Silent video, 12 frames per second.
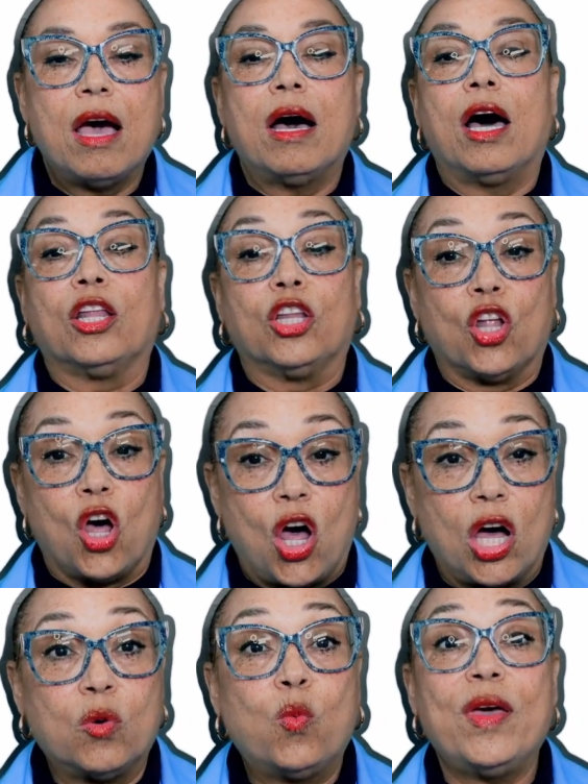
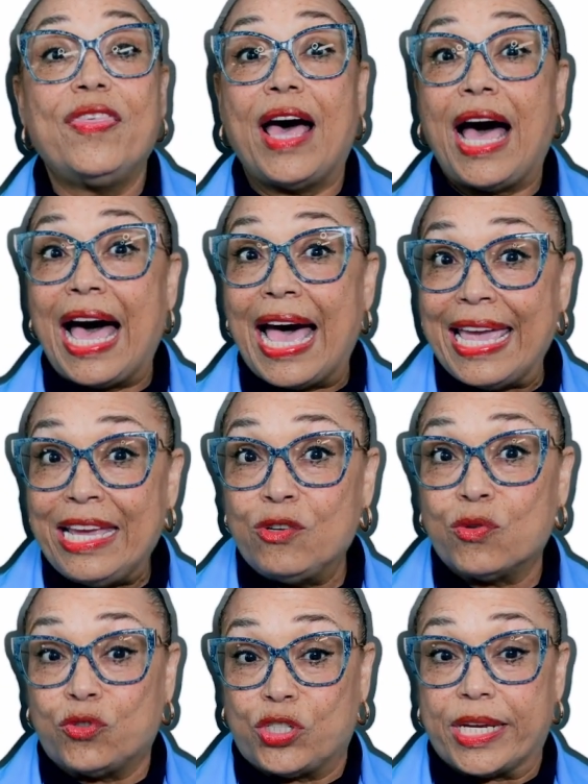along with
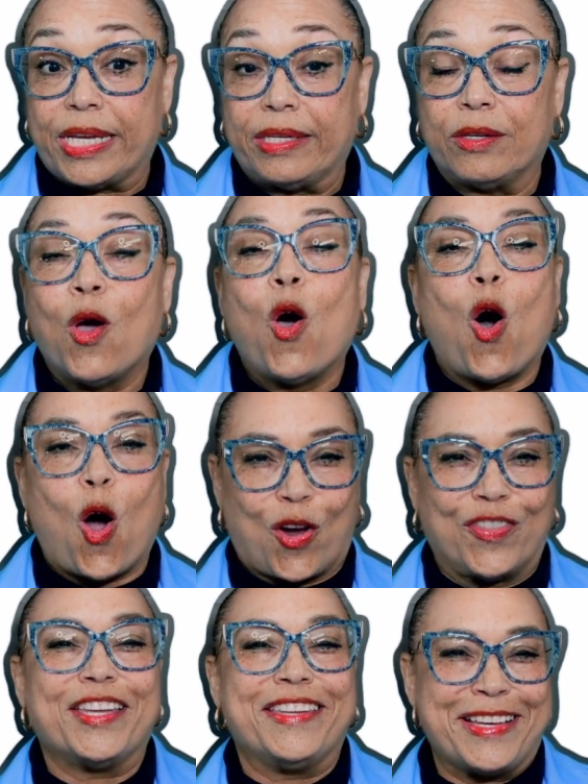hydrogen, are
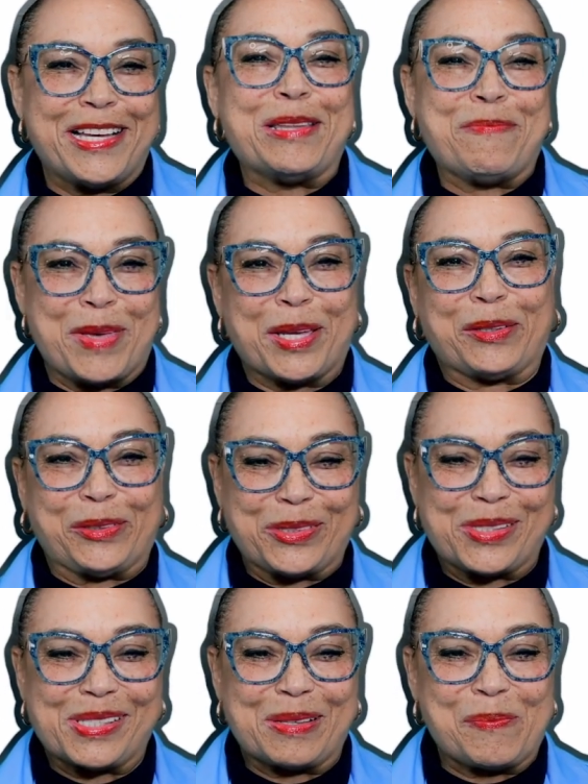the
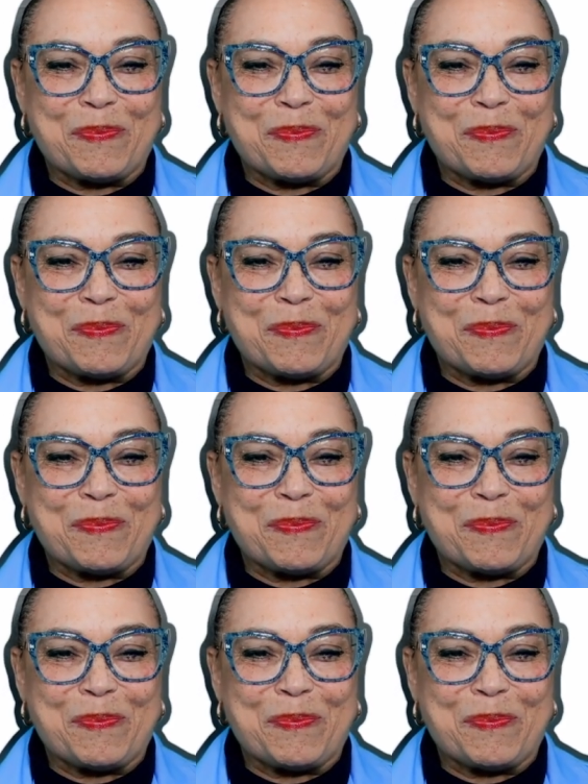nonmetals.